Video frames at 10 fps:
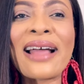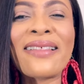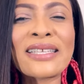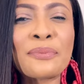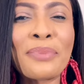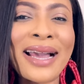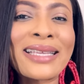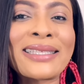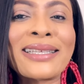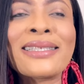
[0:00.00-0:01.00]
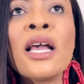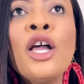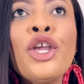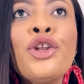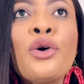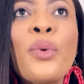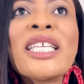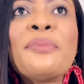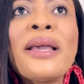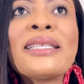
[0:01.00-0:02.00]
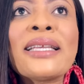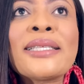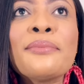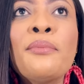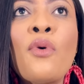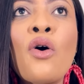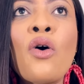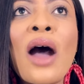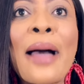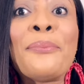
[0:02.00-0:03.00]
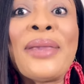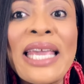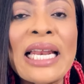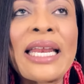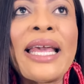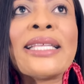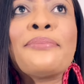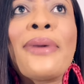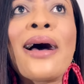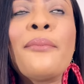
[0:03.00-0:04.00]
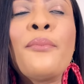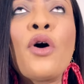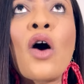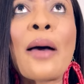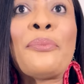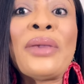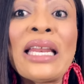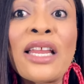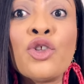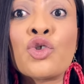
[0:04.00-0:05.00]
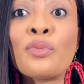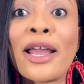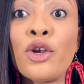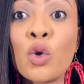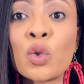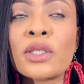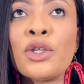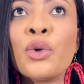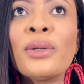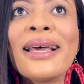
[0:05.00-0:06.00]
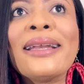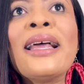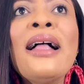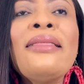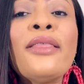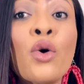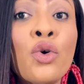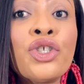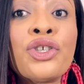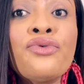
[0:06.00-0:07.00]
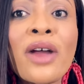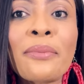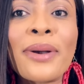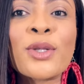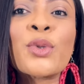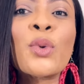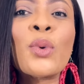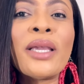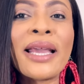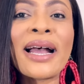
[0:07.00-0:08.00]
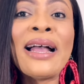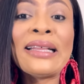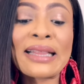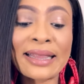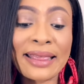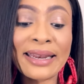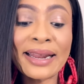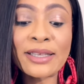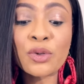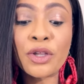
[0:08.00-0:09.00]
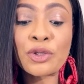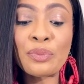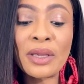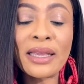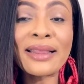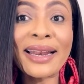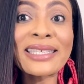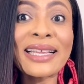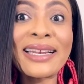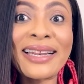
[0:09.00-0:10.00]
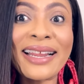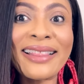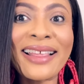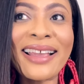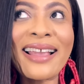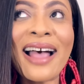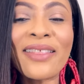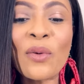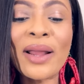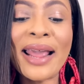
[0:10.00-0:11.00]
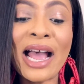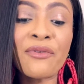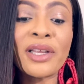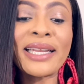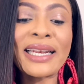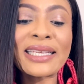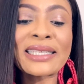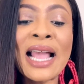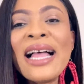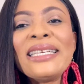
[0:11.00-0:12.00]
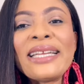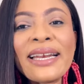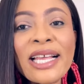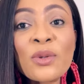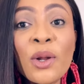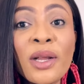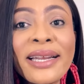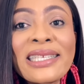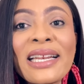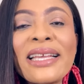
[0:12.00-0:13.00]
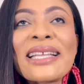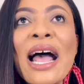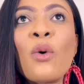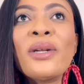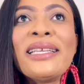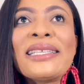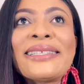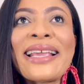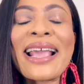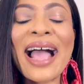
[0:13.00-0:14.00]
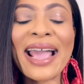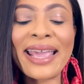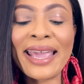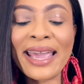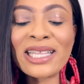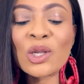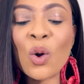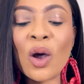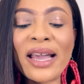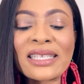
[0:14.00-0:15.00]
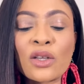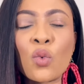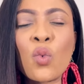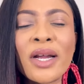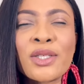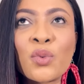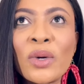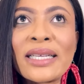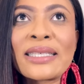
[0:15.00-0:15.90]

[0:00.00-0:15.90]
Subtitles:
other spices, you know, which makes it more appealing. It's more appealing to my nose, you know, than the OG Ragba. So yeah, I think that is going to be, that is the other one I have on the list. The next one on this list, I wouldn't say I hate or is the worst,